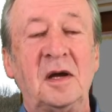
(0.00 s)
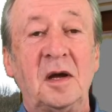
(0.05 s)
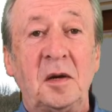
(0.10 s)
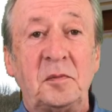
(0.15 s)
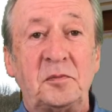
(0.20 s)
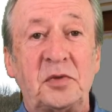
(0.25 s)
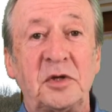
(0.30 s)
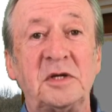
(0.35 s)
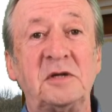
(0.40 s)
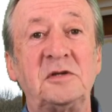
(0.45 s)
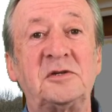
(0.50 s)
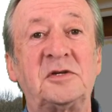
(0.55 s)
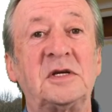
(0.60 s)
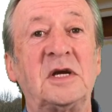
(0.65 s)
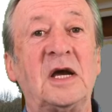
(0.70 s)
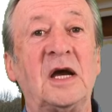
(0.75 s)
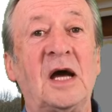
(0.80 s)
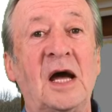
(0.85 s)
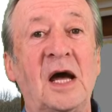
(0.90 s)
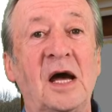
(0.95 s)
producing a
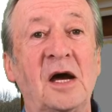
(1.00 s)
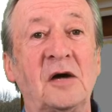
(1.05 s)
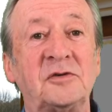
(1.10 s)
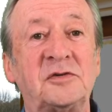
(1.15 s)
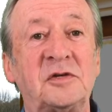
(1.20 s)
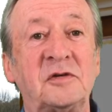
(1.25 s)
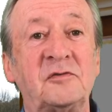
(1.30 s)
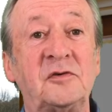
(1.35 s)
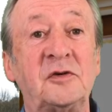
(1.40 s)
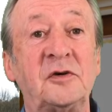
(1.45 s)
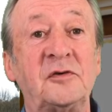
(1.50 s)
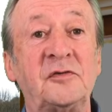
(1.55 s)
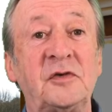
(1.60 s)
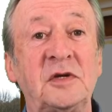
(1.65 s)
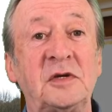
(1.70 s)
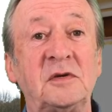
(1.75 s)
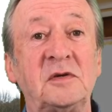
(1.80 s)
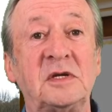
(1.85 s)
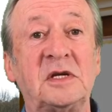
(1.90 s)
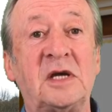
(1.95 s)
house of
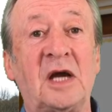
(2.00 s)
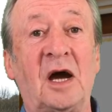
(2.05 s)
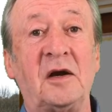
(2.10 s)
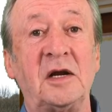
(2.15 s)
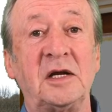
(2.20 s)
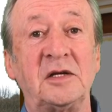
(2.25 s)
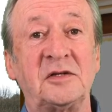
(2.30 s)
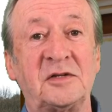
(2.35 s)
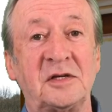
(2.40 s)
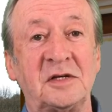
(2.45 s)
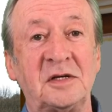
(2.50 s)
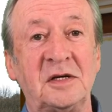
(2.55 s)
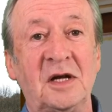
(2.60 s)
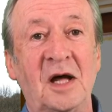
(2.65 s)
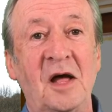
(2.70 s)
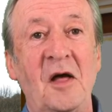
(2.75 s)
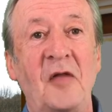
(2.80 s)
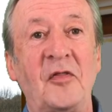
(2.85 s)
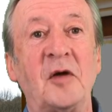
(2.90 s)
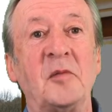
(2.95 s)
rough-hewn character
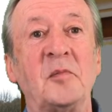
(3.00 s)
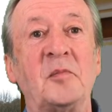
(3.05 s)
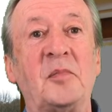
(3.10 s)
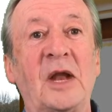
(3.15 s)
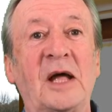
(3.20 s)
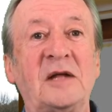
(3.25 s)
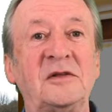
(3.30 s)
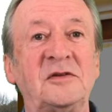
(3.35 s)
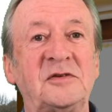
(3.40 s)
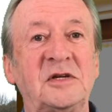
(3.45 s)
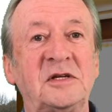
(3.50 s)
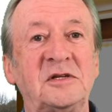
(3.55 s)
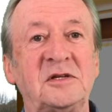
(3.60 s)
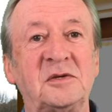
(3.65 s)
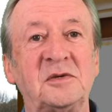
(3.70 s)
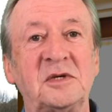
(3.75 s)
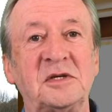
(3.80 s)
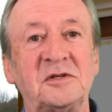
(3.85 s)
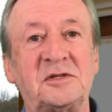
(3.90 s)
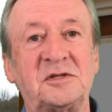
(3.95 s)
that blends into
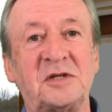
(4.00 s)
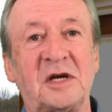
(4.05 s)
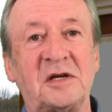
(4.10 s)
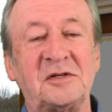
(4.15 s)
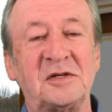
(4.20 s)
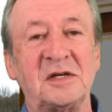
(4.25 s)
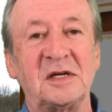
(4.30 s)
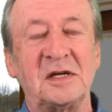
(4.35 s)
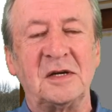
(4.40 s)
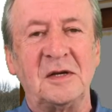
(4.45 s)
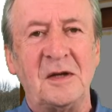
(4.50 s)
its setting,